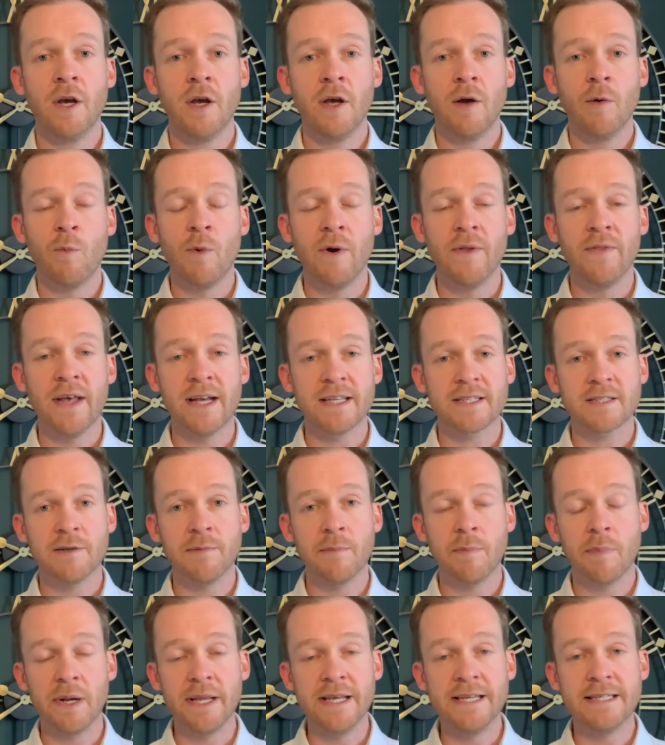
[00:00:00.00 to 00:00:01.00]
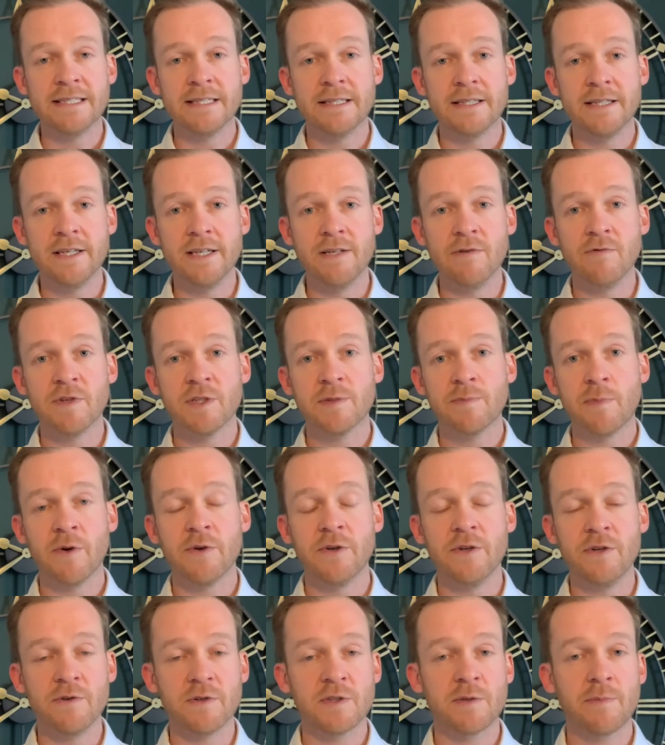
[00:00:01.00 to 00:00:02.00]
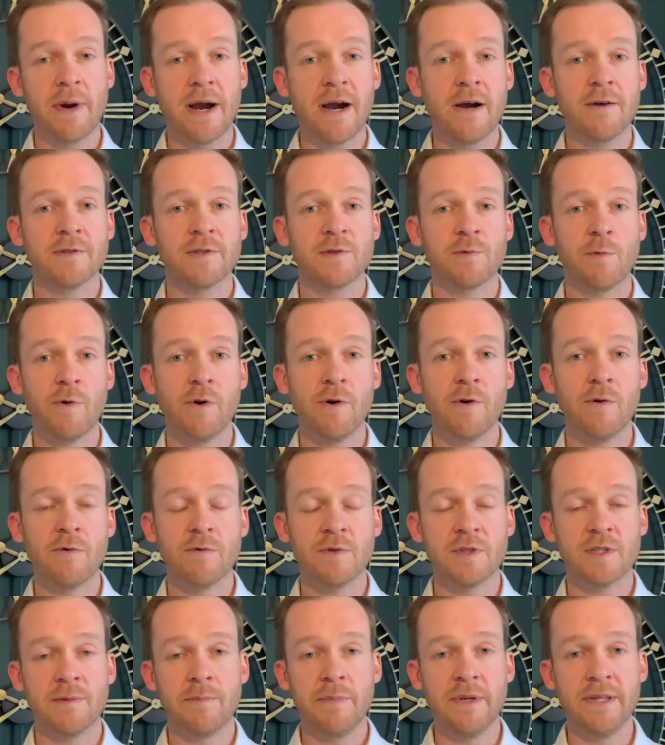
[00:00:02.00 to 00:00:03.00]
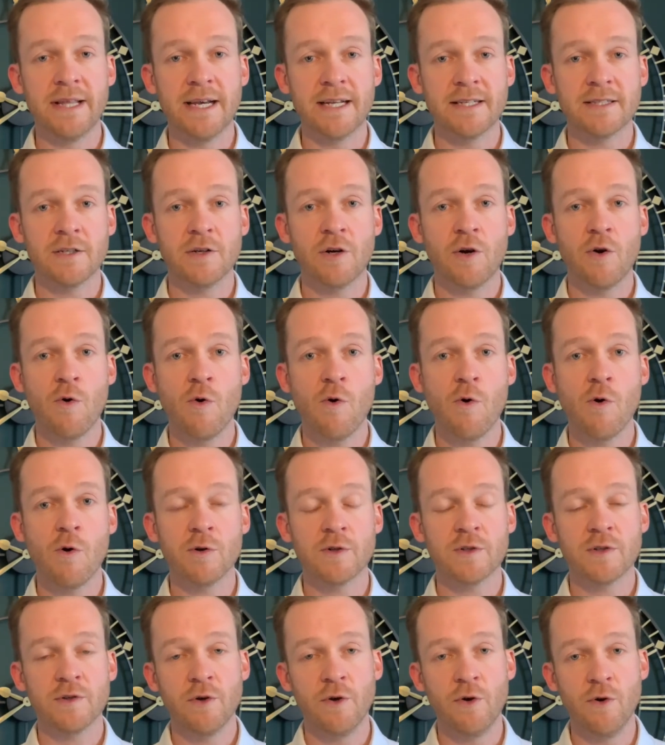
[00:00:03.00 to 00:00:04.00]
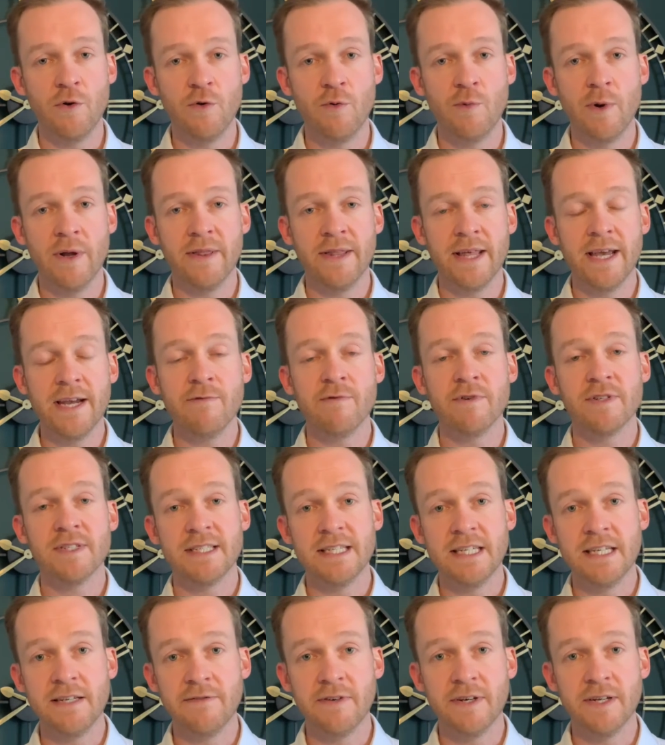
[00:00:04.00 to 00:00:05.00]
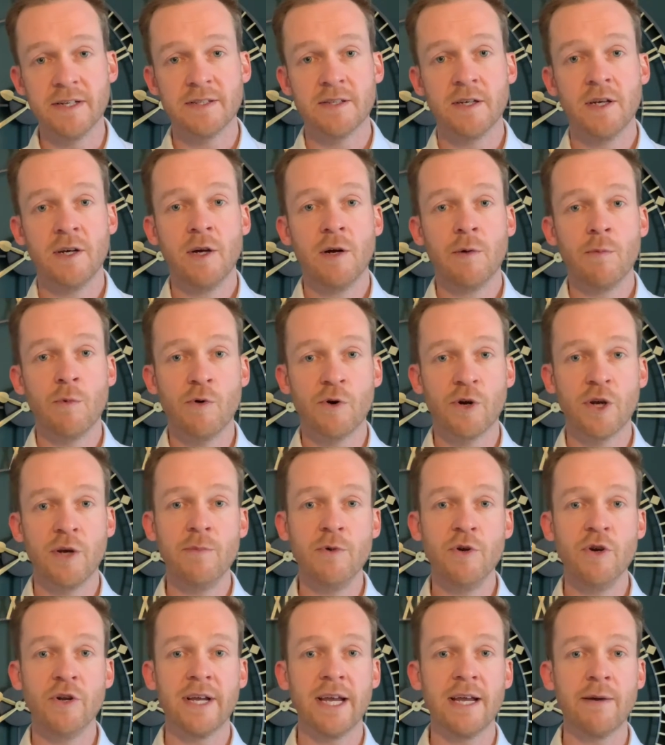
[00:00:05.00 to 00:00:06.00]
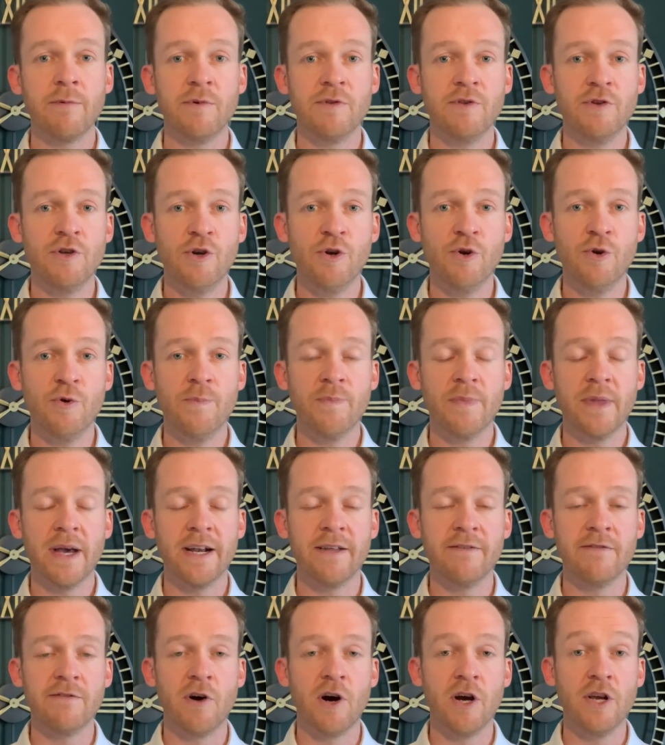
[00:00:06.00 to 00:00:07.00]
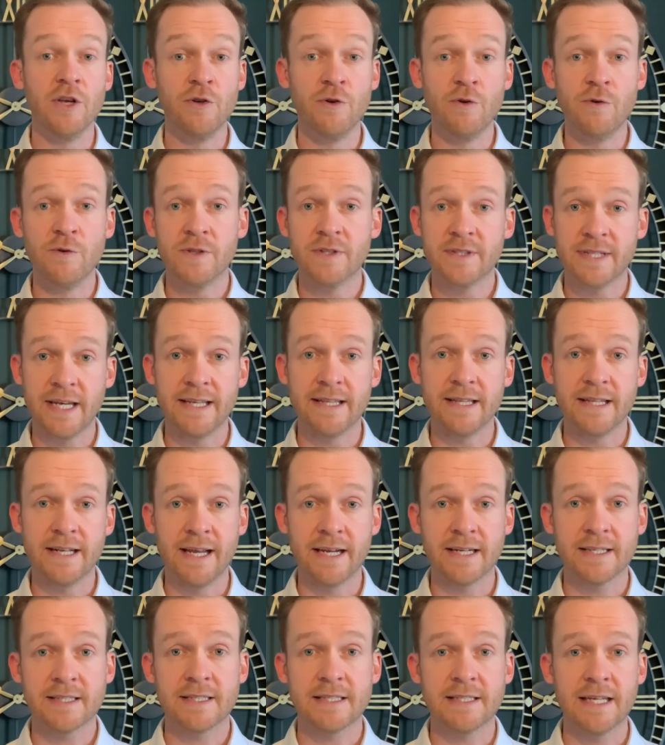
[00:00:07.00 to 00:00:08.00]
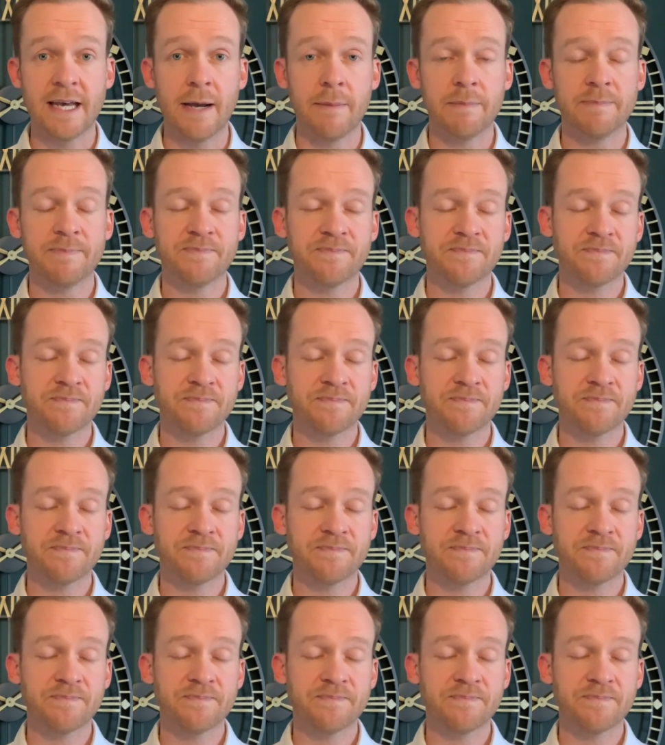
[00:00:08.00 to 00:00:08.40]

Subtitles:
When that's completed, the respondent, your spouse, will submit that to court, who, when they receive it, will communicate with you and invite you to take the next step.